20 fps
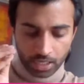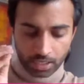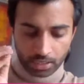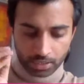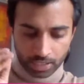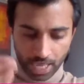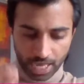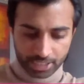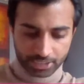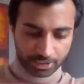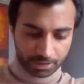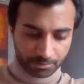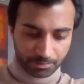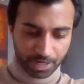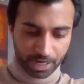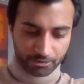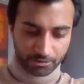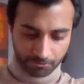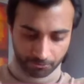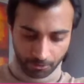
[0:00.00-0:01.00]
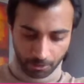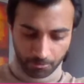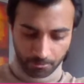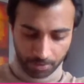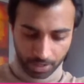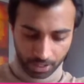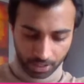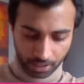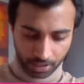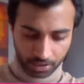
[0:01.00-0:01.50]
Last update from
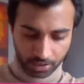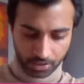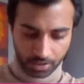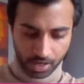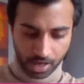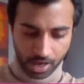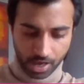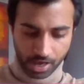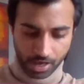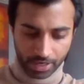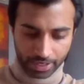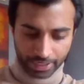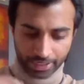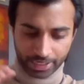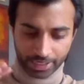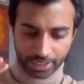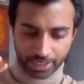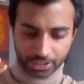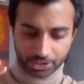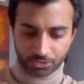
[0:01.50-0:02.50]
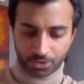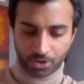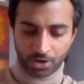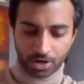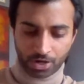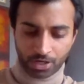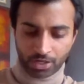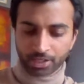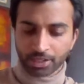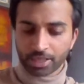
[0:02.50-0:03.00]
me is
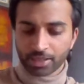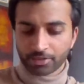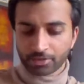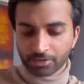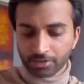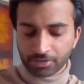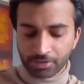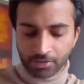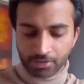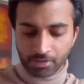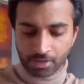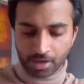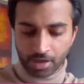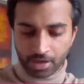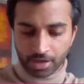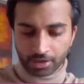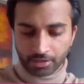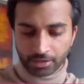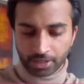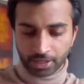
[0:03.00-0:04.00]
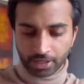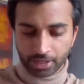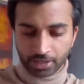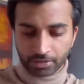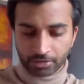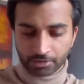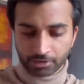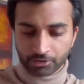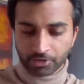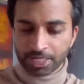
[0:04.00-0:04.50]
regarding
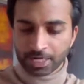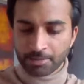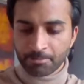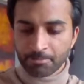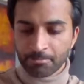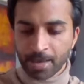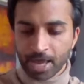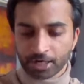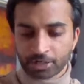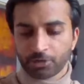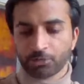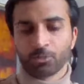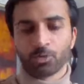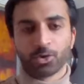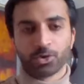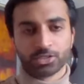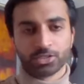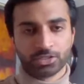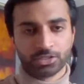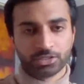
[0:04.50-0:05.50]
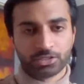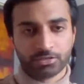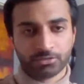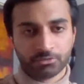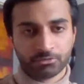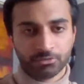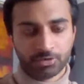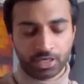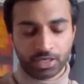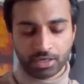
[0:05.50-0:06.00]
the Green Impact Awards.
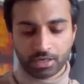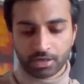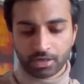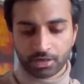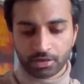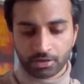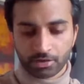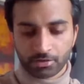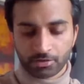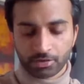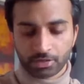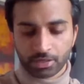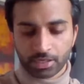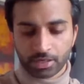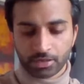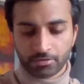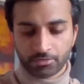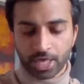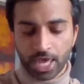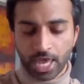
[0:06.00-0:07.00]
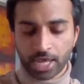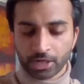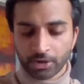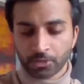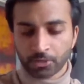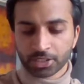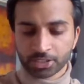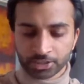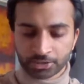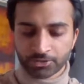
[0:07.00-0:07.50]
The
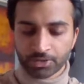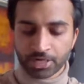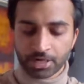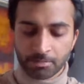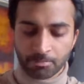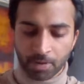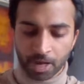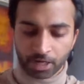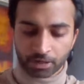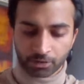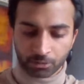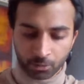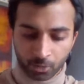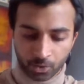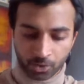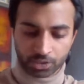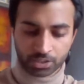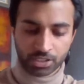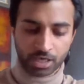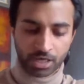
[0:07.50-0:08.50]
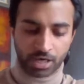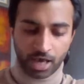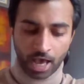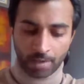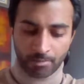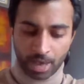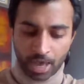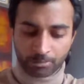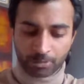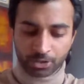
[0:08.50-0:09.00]
NUS Green Impact Awards.
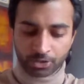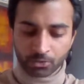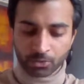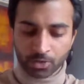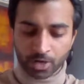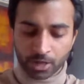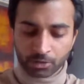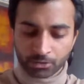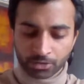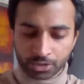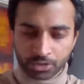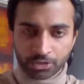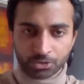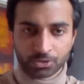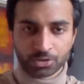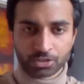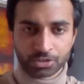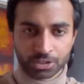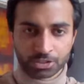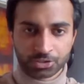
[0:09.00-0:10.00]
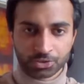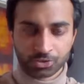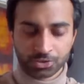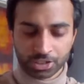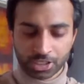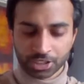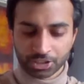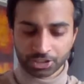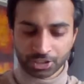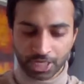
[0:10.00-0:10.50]
I'm happy to announce the Students
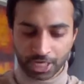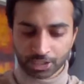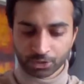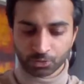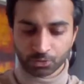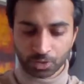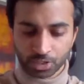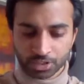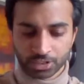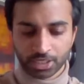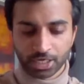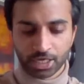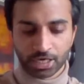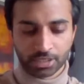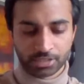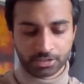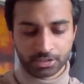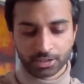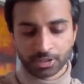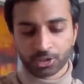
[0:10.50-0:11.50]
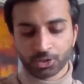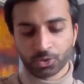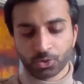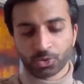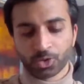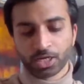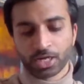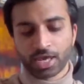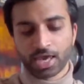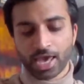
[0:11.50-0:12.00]
Association has once again
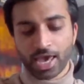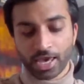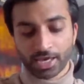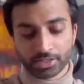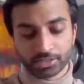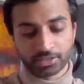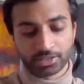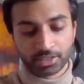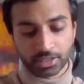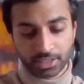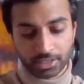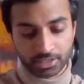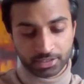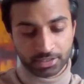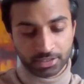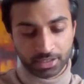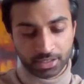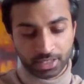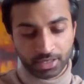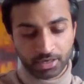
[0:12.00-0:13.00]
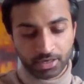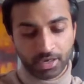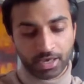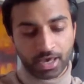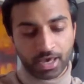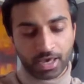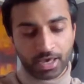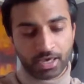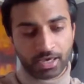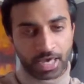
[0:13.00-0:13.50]
secured excellent
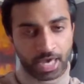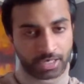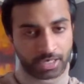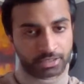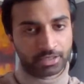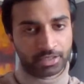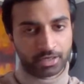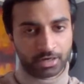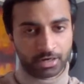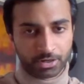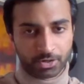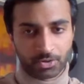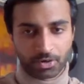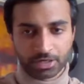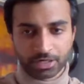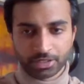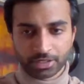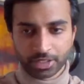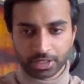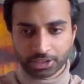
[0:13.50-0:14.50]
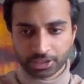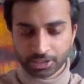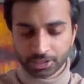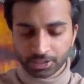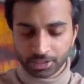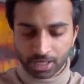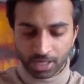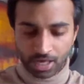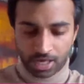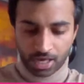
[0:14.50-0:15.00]

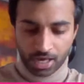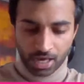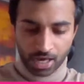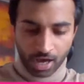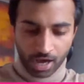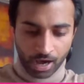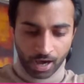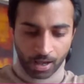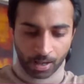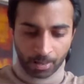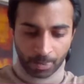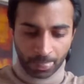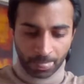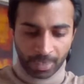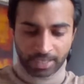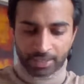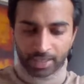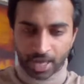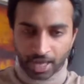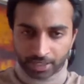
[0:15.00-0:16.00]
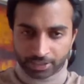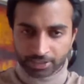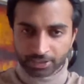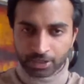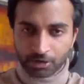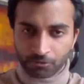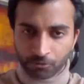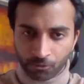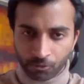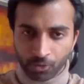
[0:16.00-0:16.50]
accreditation, and that's,
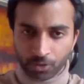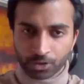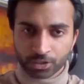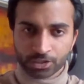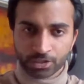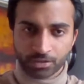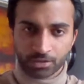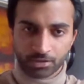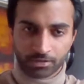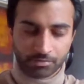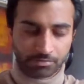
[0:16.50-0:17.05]
of course,